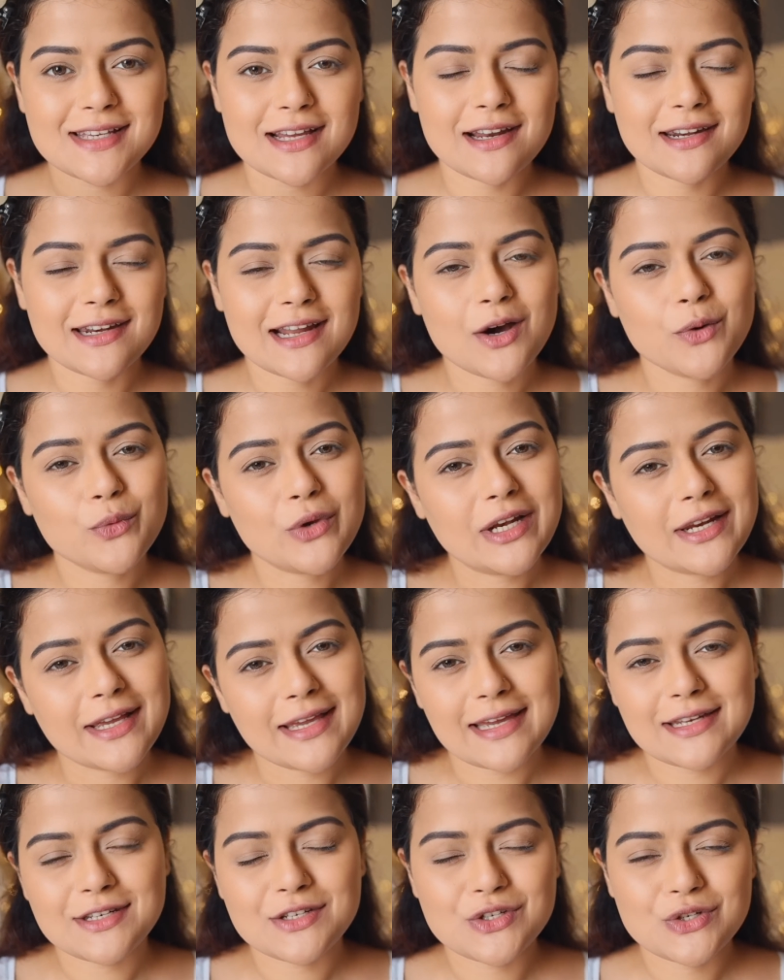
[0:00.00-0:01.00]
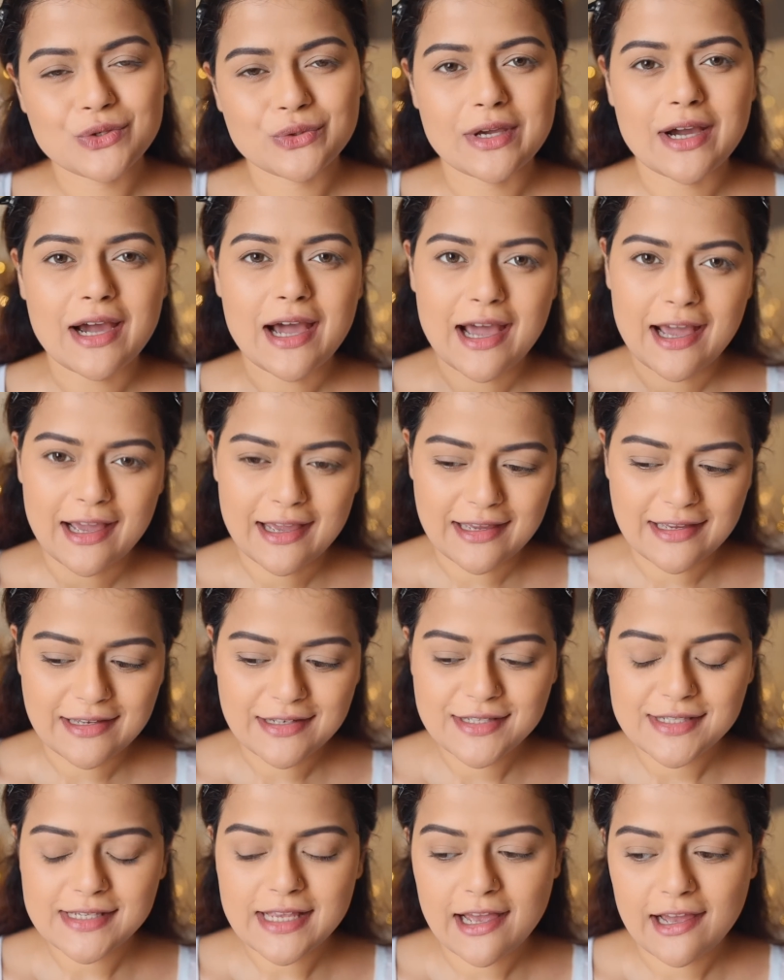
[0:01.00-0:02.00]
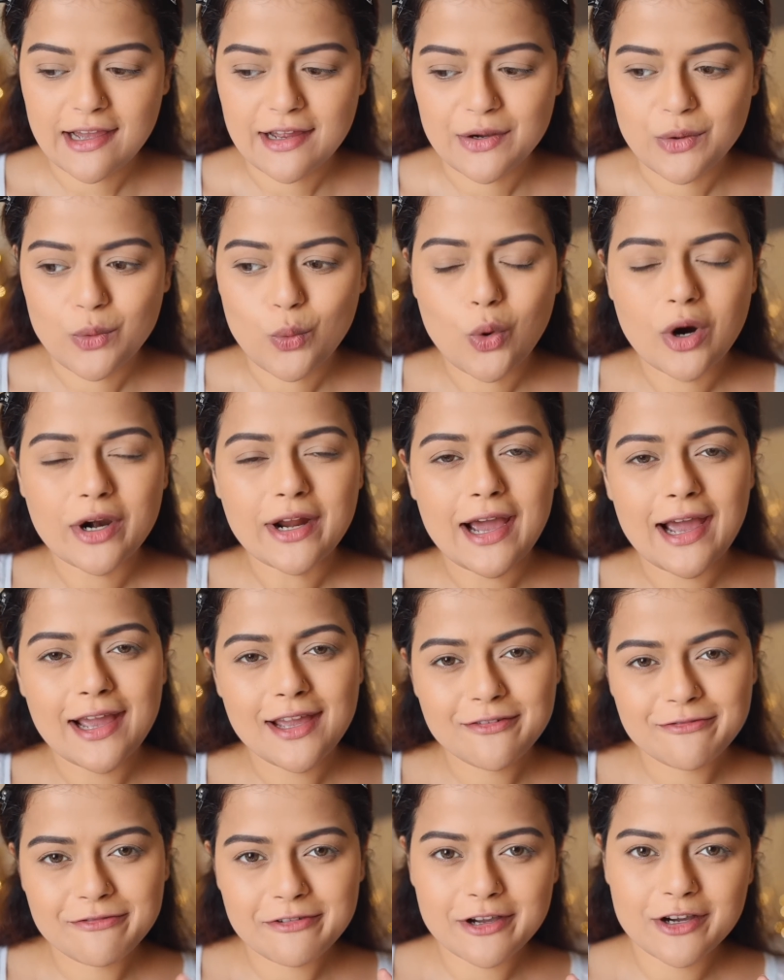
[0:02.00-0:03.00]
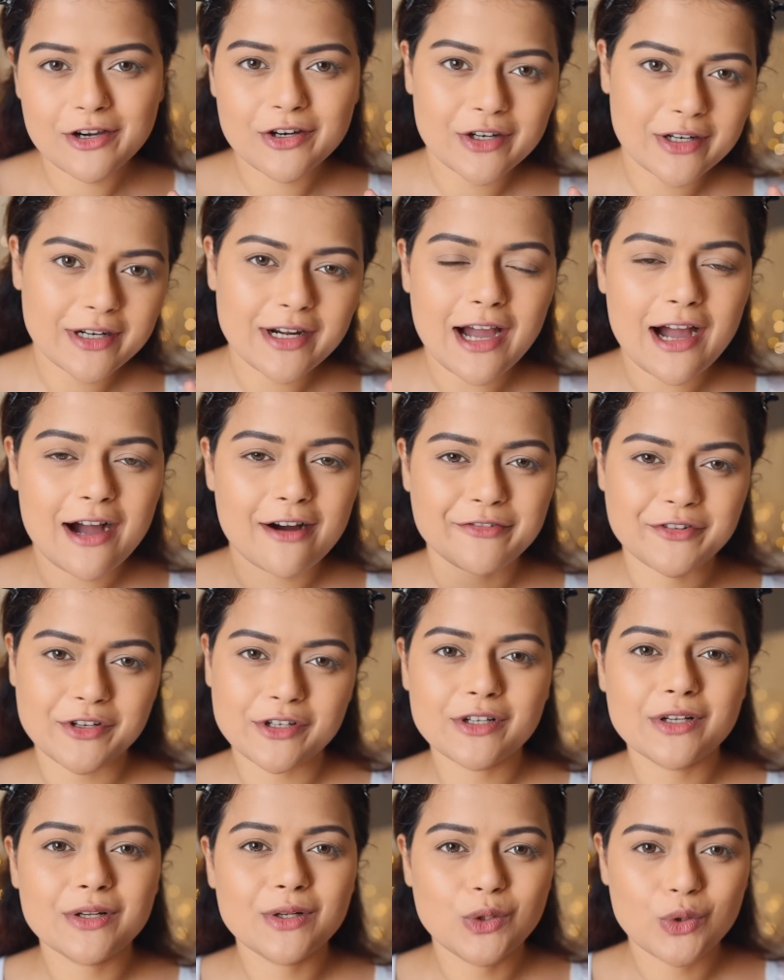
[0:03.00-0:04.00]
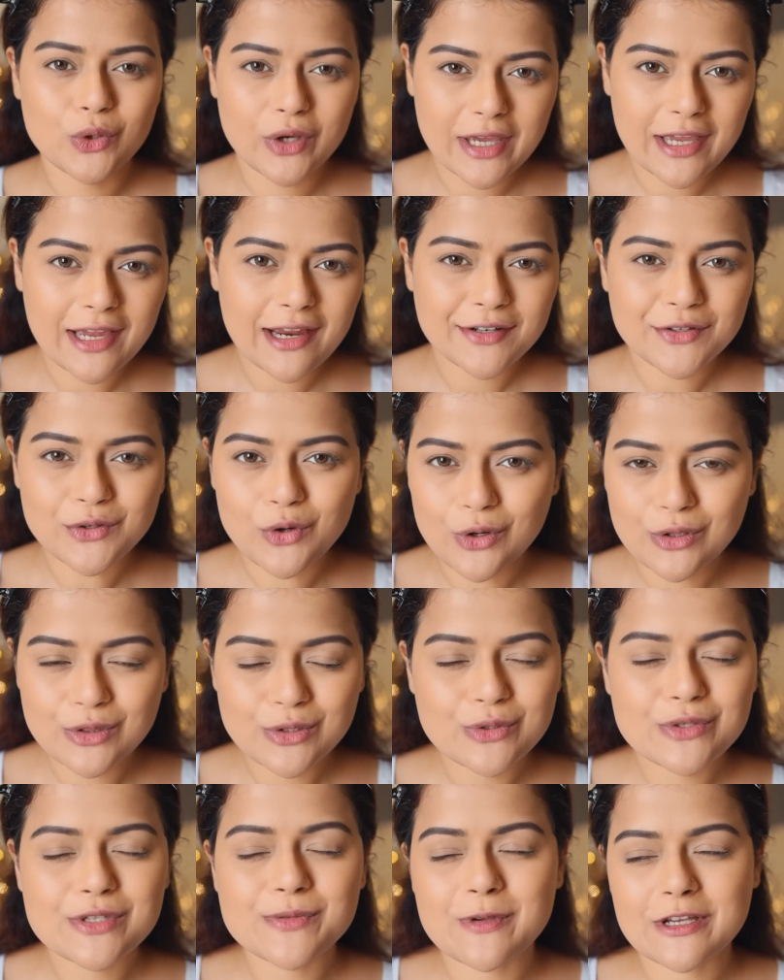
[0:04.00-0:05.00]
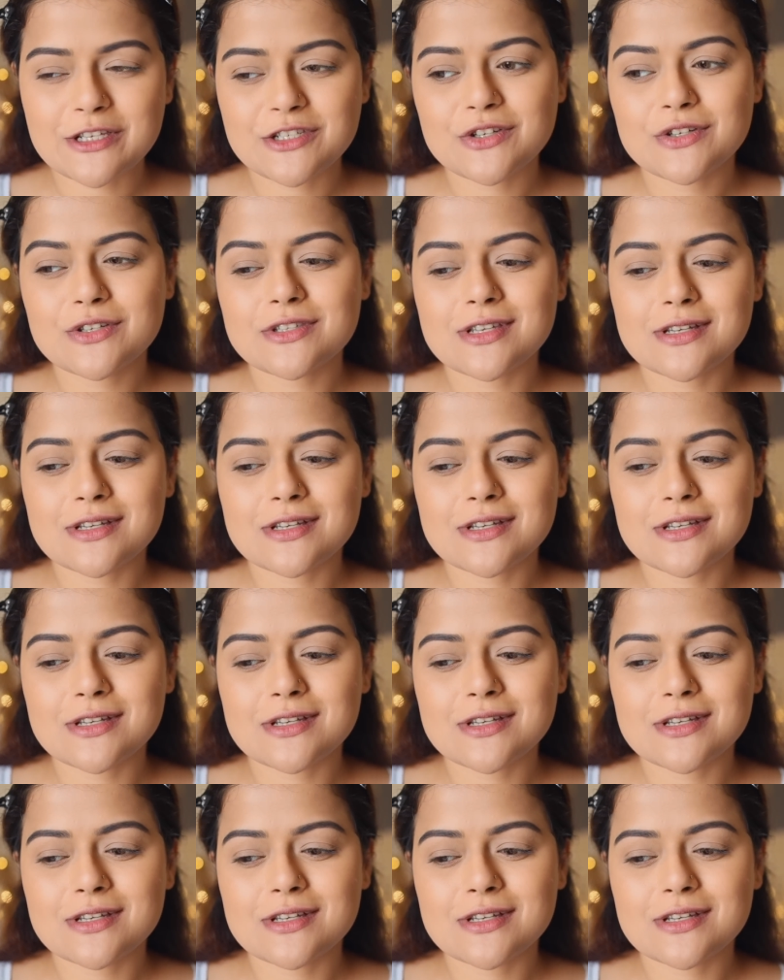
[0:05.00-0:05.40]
done. Now we'll get to the eyes. And what I figured after looking at all those pictures